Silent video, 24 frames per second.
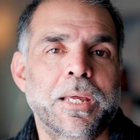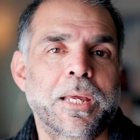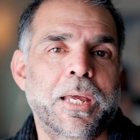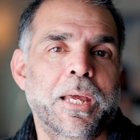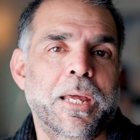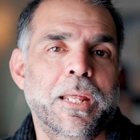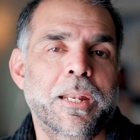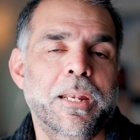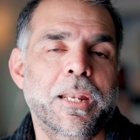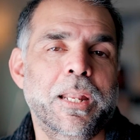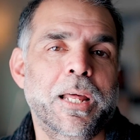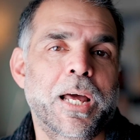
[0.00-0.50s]

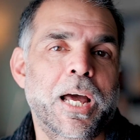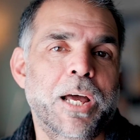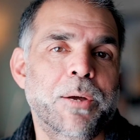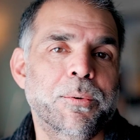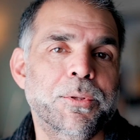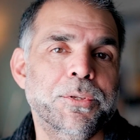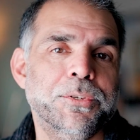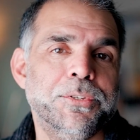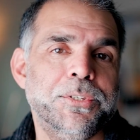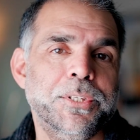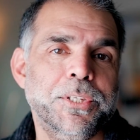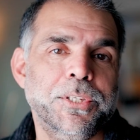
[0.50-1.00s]
and I
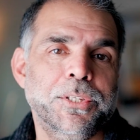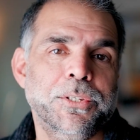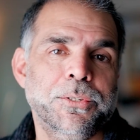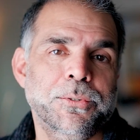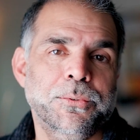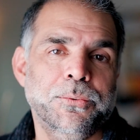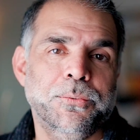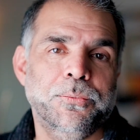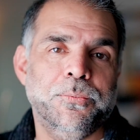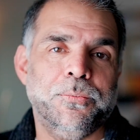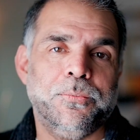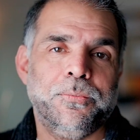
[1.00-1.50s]
will see
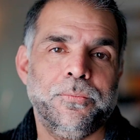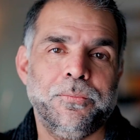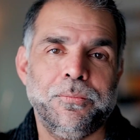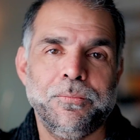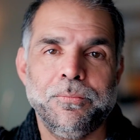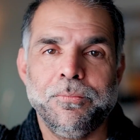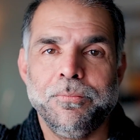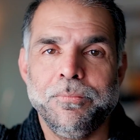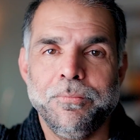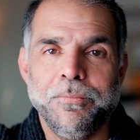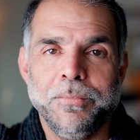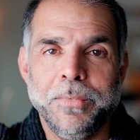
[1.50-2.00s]
you
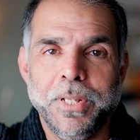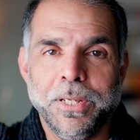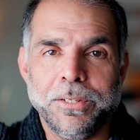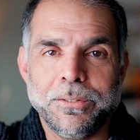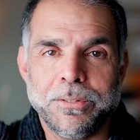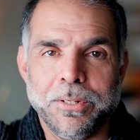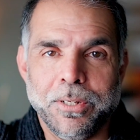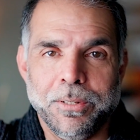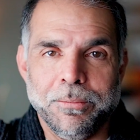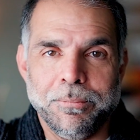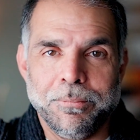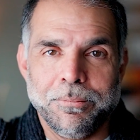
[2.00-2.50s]
next
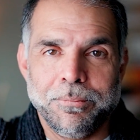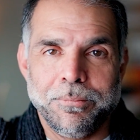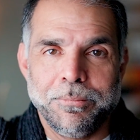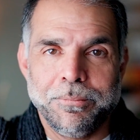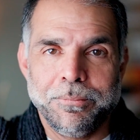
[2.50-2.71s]
time.